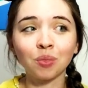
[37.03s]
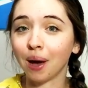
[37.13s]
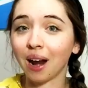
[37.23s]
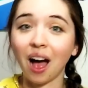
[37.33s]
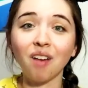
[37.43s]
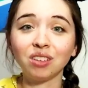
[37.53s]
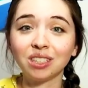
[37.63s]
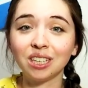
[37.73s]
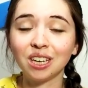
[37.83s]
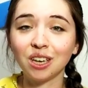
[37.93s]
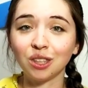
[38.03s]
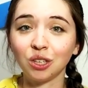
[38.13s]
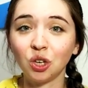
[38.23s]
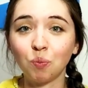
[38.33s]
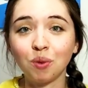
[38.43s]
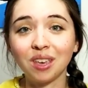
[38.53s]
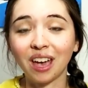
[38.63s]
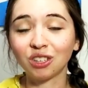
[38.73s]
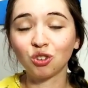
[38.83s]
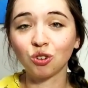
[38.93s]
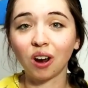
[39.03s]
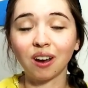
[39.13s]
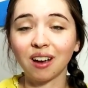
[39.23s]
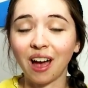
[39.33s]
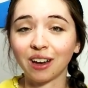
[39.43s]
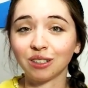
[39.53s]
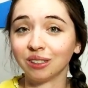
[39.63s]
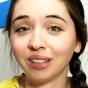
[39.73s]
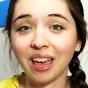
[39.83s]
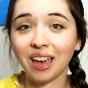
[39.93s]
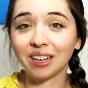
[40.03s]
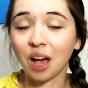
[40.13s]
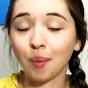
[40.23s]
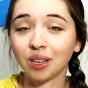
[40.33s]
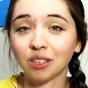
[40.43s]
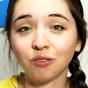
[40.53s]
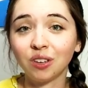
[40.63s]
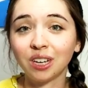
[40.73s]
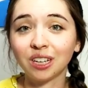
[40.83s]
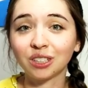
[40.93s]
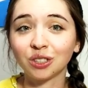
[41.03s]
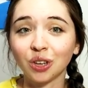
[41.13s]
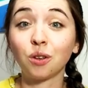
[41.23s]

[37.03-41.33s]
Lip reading: But obviously the UPS truck got delayed coming into Phoenix,